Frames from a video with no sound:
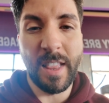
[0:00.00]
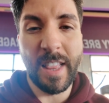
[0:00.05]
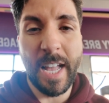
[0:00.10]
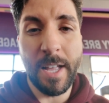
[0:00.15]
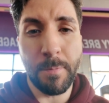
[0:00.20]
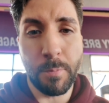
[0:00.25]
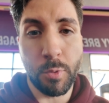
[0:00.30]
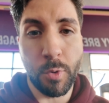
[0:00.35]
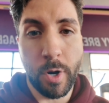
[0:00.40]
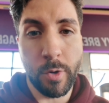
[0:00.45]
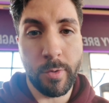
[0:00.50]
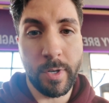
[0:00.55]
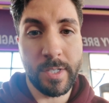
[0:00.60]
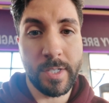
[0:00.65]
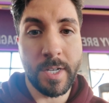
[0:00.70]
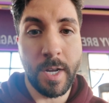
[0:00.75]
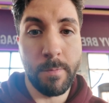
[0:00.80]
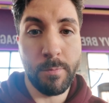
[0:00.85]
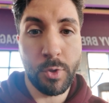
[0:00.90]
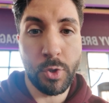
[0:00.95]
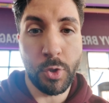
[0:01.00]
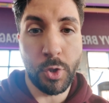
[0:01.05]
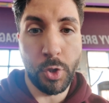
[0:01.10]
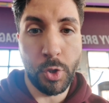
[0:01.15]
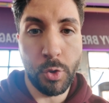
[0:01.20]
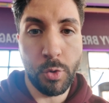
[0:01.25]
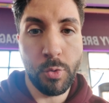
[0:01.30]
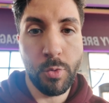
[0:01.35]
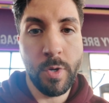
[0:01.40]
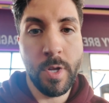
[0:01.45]
let progress come to
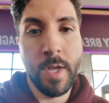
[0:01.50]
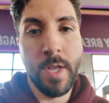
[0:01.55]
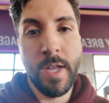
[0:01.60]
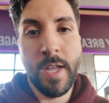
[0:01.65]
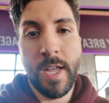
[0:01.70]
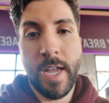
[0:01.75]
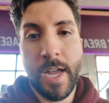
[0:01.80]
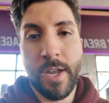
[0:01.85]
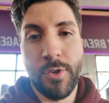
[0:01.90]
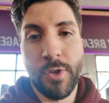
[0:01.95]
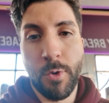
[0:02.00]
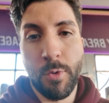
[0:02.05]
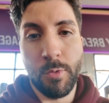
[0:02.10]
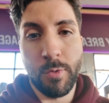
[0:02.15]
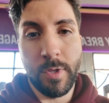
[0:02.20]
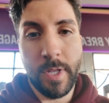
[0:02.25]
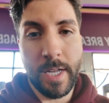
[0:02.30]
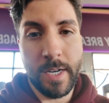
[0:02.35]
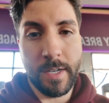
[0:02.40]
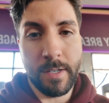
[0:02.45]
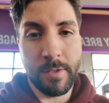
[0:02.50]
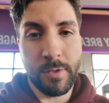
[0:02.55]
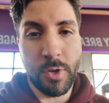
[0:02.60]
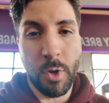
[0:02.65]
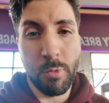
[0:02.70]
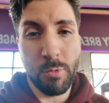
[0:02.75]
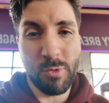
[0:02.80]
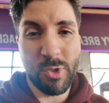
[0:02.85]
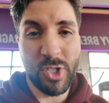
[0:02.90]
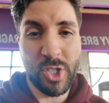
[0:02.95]
you, and
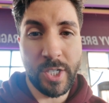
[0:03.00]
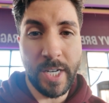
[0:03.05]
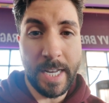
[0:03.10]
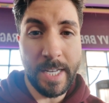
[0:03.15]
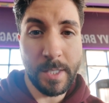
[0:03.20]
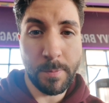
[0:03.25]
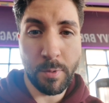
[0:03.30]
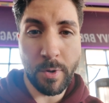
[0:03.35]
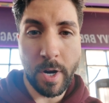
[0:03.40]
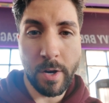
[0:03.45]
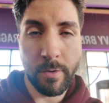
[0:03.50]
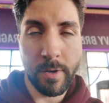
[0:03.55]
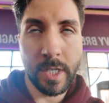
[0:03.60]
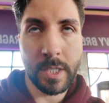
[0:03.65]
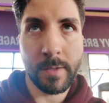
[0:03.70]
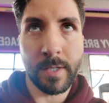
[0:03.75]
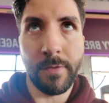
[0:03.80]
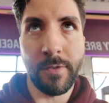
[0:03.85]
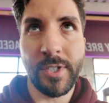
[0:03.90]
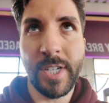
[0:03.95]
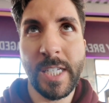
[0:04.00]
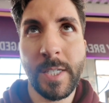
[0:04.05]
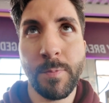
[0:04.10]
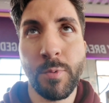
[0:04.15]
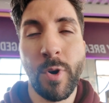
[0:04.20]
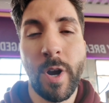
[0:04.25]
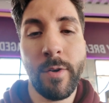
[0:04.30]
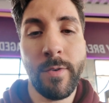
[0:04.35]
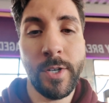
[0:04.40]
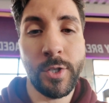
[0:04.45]
don't chase progress. If you chase
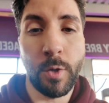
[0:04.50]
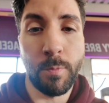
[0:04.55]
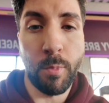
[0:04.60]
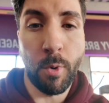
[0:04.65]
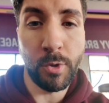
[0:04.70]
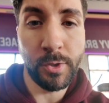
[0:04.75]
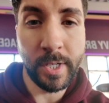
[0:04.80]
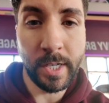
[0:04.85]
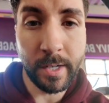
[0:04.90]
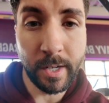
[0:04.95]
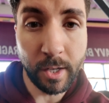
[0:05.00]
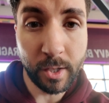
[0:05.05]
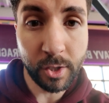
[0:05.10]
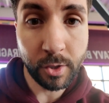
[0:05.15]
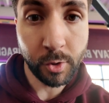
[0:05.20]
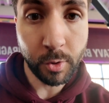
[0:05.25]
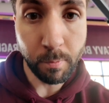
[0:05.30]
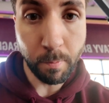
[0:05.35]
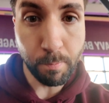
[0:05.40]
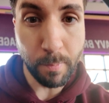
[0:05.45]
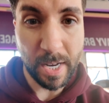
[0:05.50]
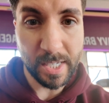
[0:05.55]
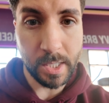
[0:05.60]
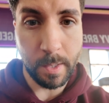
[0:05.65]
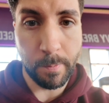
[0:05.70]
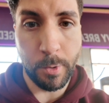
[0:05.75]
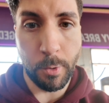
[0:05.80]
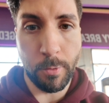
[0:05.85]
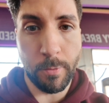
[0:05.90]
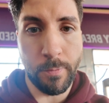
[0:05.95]
progress, you're mostly going to mess
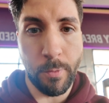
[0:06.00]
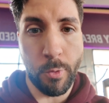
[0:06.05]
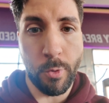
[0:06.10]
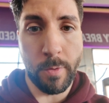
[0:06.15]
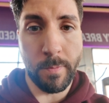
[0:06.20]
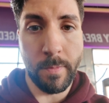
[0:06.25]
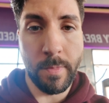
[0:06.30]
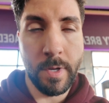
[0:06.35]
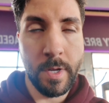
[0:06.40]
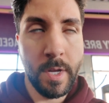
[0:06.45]
up your form.